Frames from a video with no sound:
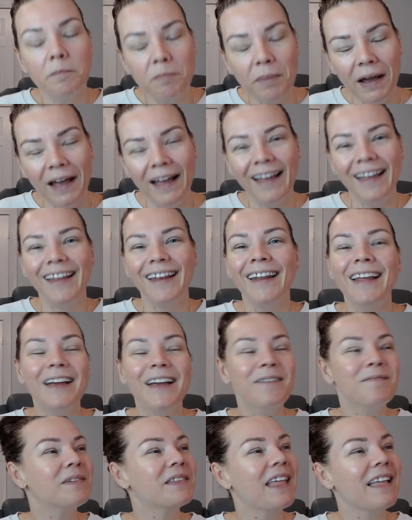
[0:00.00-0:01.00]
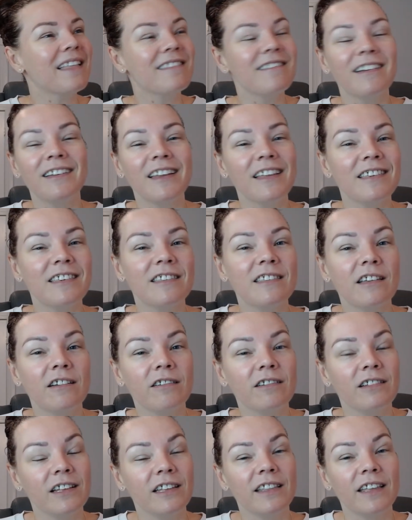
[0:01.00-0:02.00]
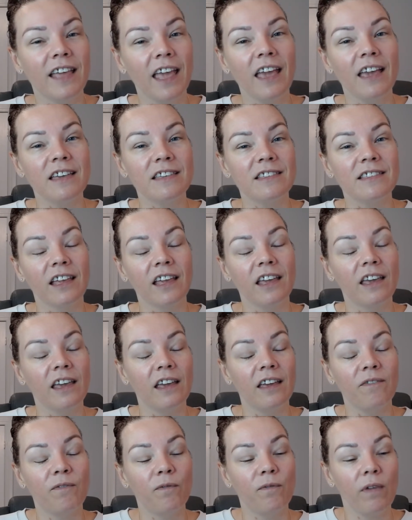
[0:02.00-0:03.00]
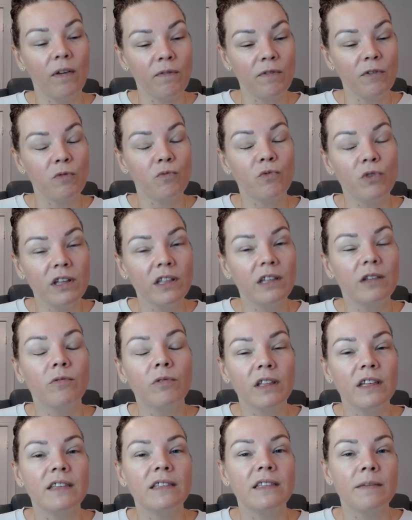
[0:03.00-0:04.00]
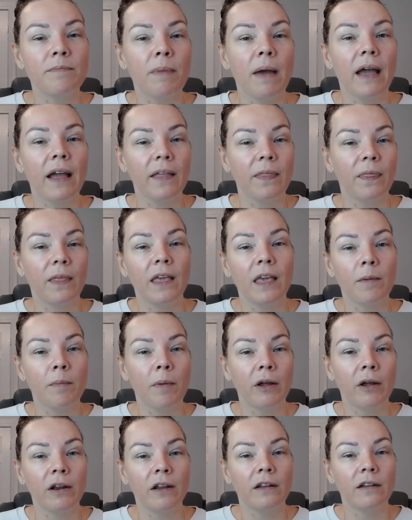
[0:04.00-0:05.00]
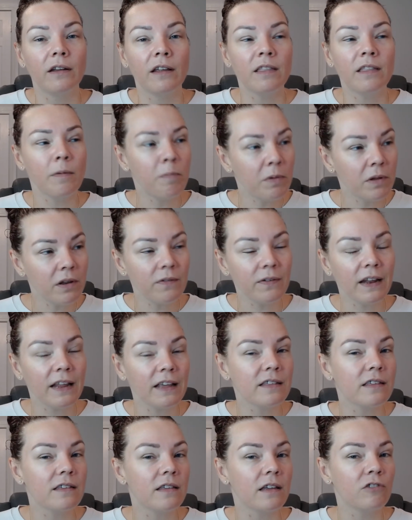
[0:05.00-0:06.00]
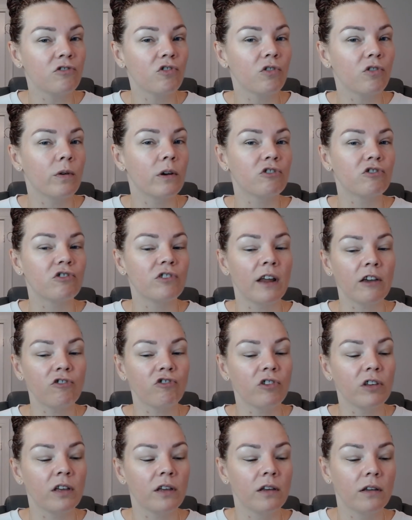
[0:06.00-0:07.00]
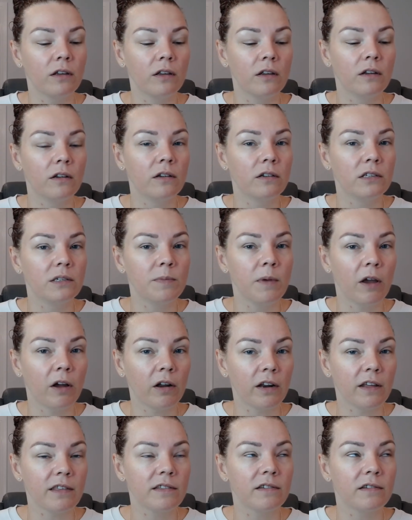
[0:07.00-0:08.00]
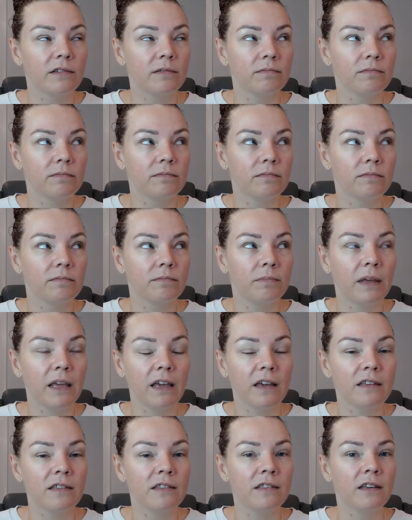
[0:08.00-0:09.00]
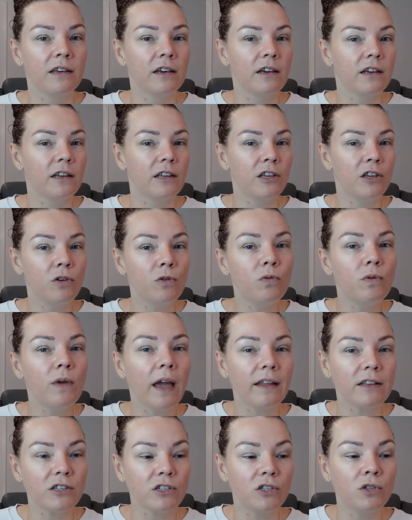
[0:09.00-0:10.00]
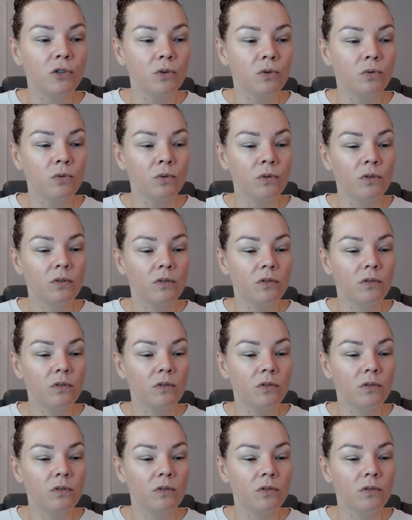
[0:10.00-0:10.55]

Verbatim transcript: but but that's not necessarily the case like if if you really really sit back and think about it it's a bit of an existential question actually to be honest because you get to